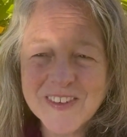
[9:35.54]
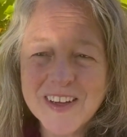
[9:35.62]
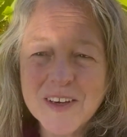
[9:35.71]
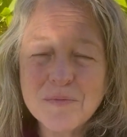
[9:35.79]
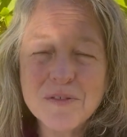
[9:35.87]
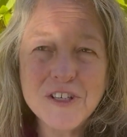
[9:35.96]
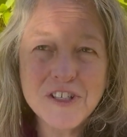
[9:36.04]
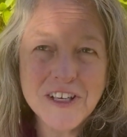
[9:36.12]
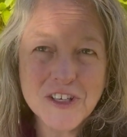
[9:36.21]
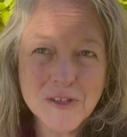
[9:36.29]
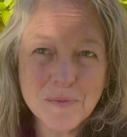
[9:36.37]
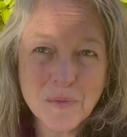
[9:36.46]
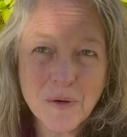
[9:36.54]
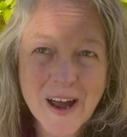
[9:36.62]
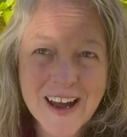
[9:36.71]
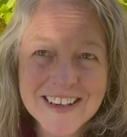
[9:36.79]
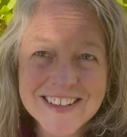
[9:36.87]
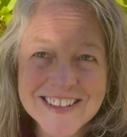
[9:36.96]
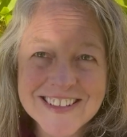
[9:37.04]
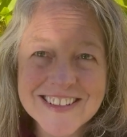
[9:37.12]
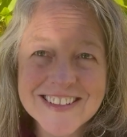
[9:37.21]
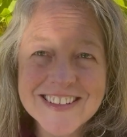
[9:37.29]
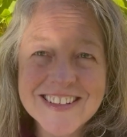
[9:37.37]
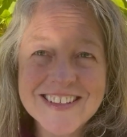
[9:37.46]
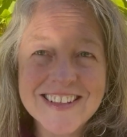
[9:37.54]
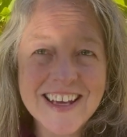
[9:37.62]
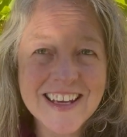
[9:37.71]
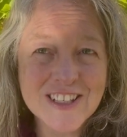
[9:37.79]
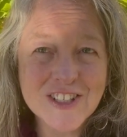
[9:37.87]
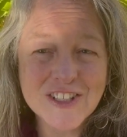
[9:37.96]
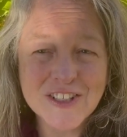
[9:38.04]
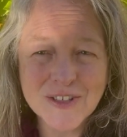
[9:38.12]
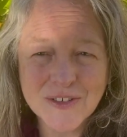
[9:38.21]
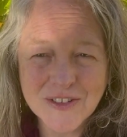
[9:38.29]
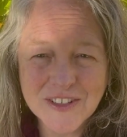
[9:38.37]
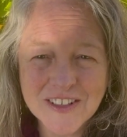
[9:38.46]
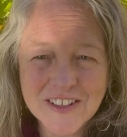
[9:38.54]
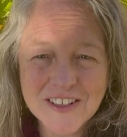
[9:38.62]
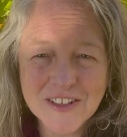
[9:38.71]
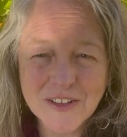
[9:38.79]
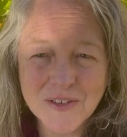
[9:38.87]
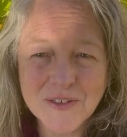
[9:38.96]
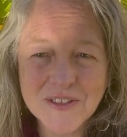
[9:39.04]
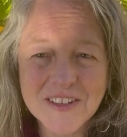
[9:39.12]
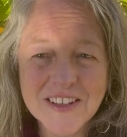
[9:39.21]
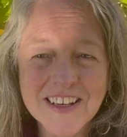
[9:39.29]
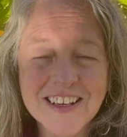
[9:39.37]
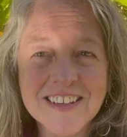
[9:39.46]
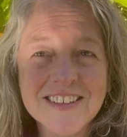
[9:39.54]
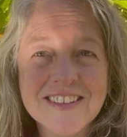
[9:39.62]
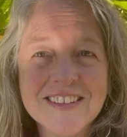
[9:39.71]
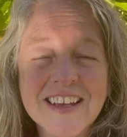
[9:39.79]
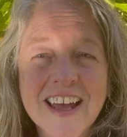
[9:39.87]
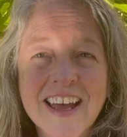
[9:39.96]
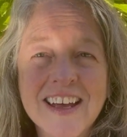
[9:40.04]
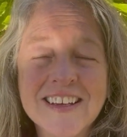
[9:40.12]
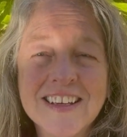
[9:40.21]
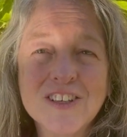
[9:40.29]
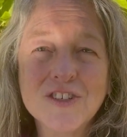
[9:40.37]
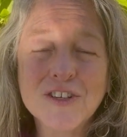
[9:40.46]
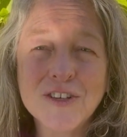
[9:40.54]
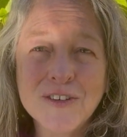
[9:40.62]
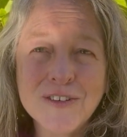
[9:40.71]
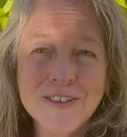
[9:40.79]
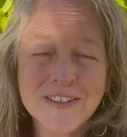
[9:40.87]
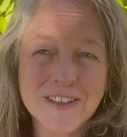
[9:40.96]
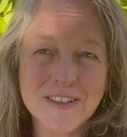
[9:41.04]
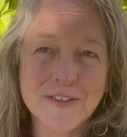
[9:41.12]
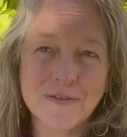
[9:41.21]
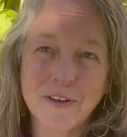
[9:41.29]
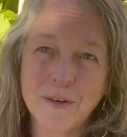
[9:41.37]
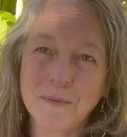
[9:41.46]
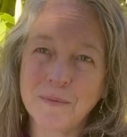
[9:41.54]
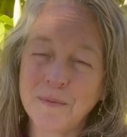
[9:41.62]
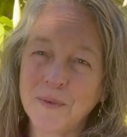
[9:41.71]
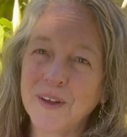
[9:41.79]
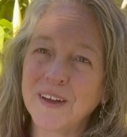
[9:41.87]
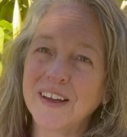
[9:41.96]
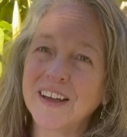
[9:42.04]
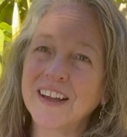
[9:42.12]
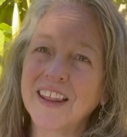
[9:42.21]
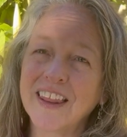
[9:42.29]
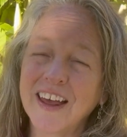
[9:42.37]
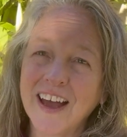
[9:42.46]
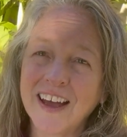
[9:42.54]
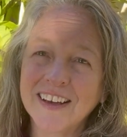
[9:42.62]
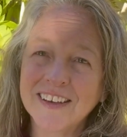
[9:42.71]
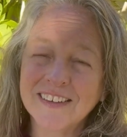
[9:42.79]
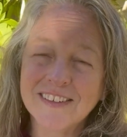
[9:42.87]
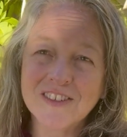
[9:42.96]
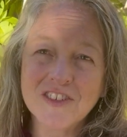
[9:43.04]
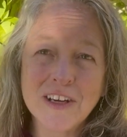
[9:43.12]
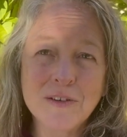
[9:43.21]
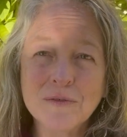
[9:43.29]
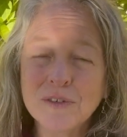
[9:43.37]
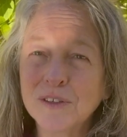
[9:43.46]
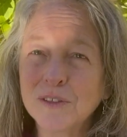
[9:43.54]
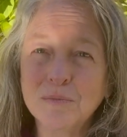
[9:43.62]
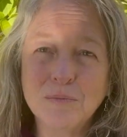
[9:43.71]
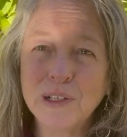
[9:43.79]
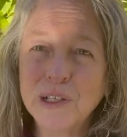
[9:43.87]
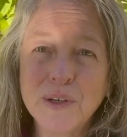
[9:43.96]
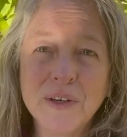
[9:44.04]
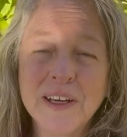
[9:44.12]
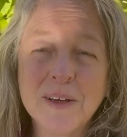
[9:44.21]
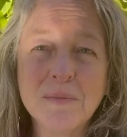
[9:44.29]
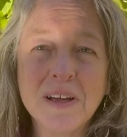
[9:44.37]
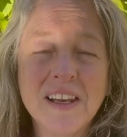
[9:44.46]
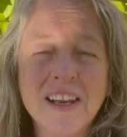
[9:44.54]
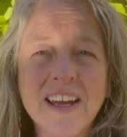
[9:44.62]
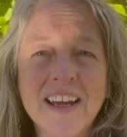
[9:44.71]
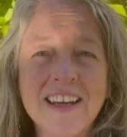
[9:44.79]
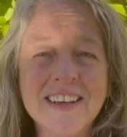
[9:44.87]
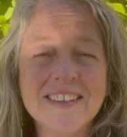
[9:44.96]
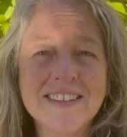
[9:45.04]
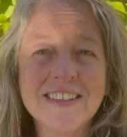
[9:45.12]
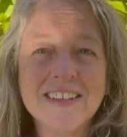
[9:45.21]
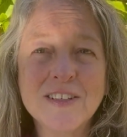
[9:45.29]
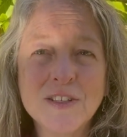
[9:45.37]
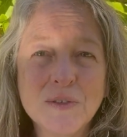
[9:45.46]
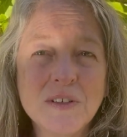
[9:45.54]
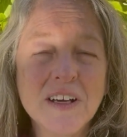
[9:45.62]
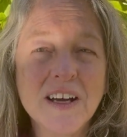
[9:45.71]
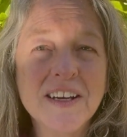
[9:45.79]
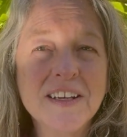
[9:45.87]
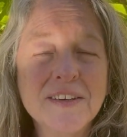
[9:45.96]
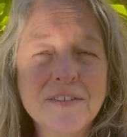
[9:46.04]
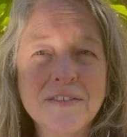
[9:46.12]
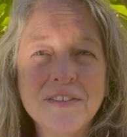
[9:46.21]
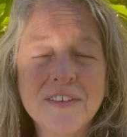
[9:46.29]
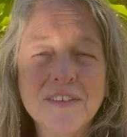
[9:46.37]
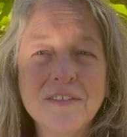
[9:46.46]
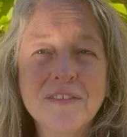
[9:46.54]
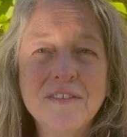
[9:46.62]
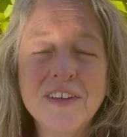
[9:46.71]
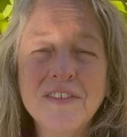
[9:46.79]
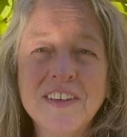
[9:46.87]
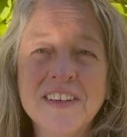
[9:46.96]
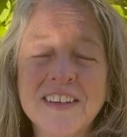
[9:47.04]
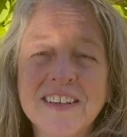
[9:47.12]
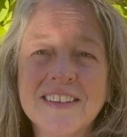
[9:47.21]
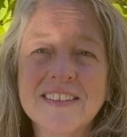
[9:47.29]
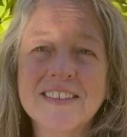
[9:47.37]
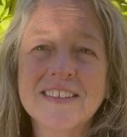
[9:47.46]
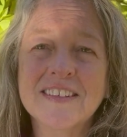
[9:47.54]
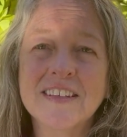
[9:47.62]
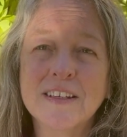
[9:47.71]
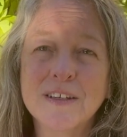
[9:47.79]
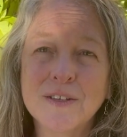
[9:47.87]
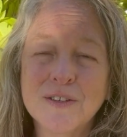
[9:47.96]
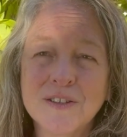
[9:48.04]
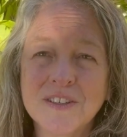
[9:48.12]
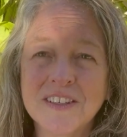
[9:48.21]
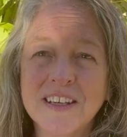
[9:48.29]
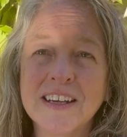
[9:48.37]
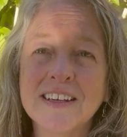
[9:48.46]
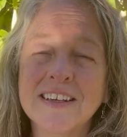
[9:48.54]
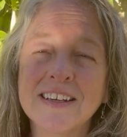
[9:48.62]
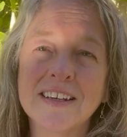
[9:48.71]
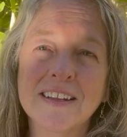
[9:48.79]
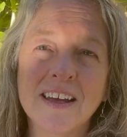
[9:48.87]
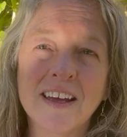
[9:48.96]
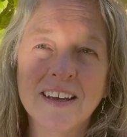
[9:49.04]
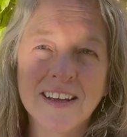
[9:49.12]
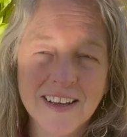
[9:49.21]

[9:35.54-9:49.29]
an appreciation practice is the antidote to those things. And it turns us from that general blurry malaise into a kind of vividness, an understanding that